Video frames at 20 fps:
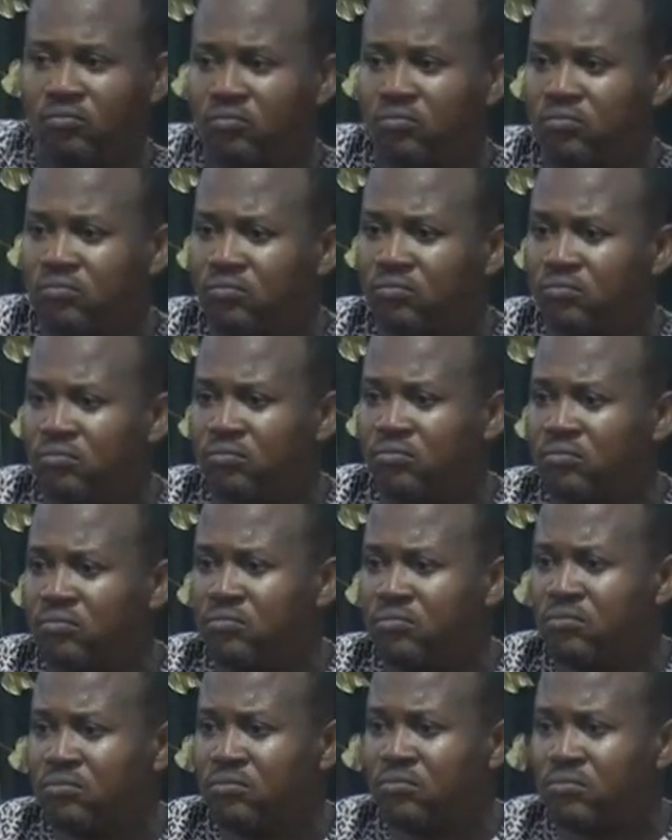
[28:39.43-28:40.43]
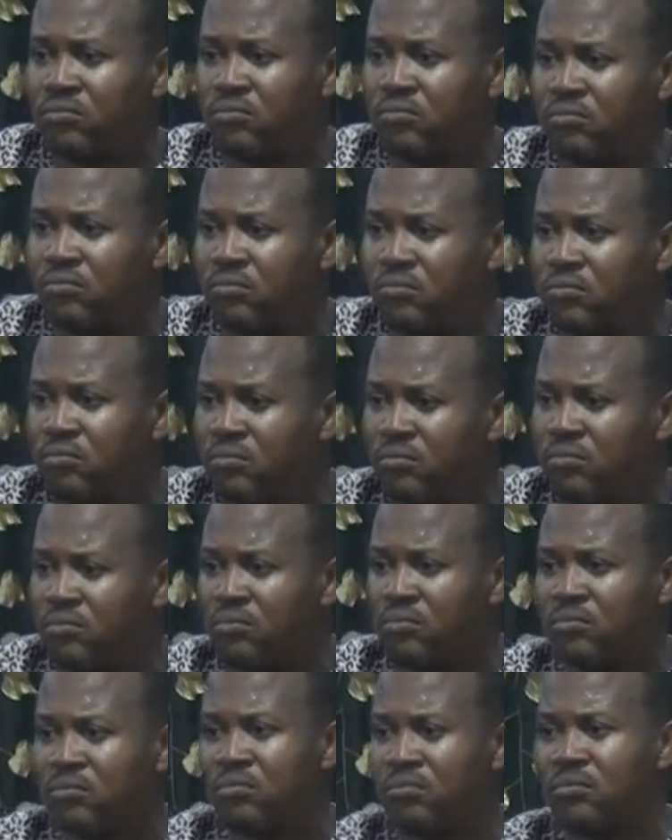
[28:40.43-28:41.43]

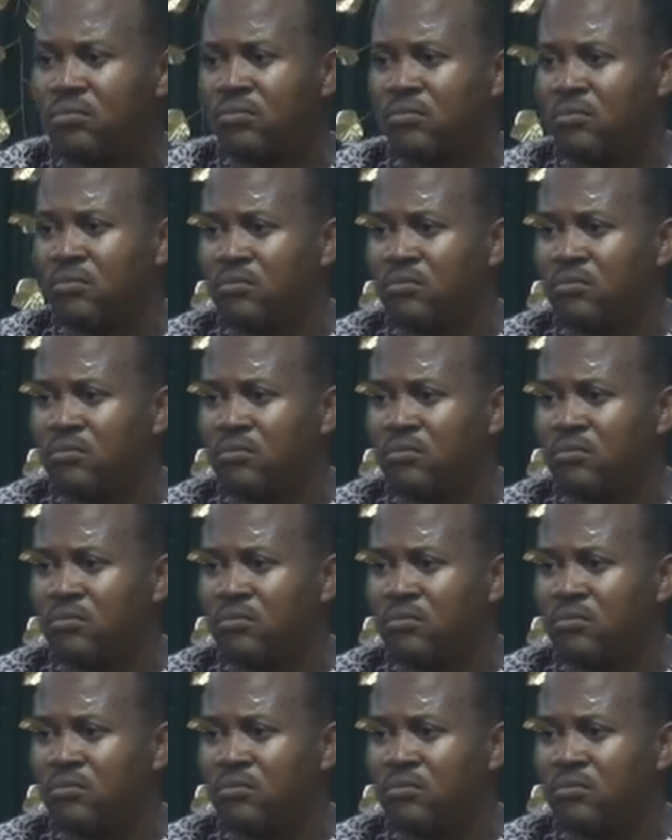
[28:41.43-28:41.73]
(silence)